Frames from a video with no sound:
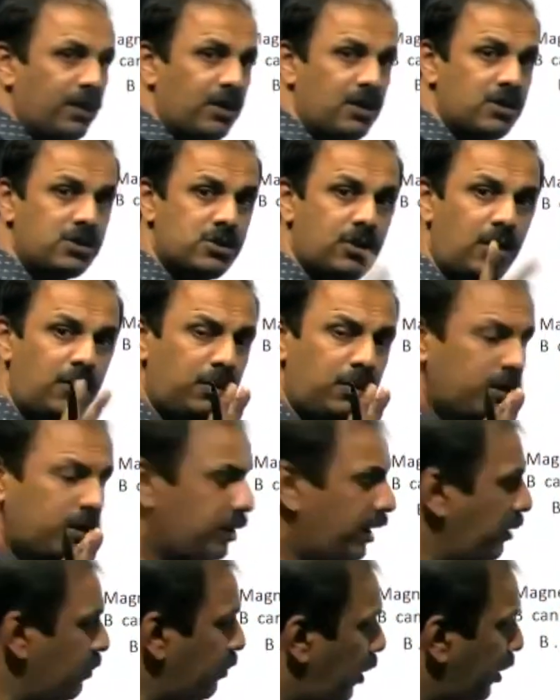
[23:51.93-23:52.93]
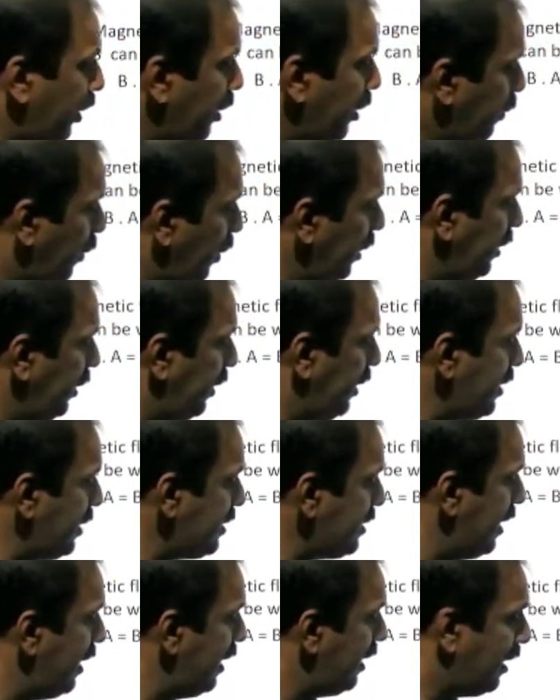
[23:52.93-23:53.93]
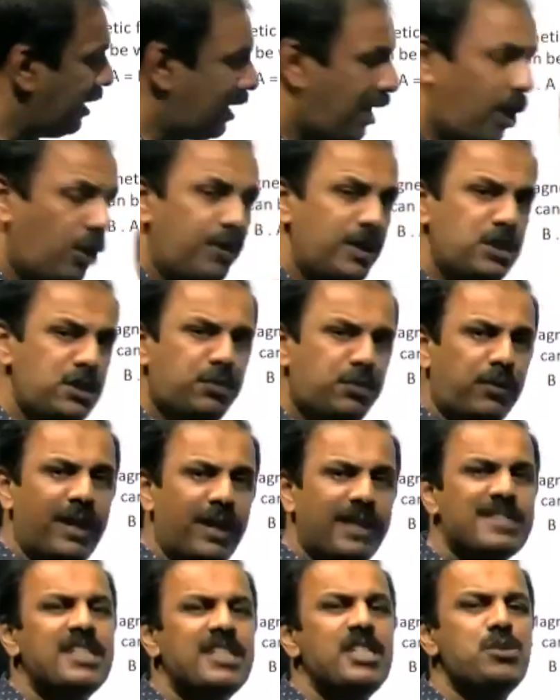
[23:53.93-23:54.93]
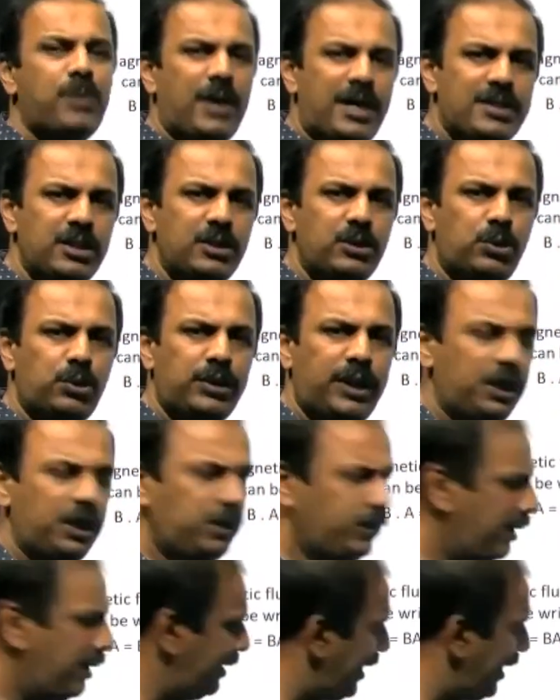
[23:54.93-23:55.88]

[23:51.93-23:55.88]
So the important point is how much flux is passing through that one.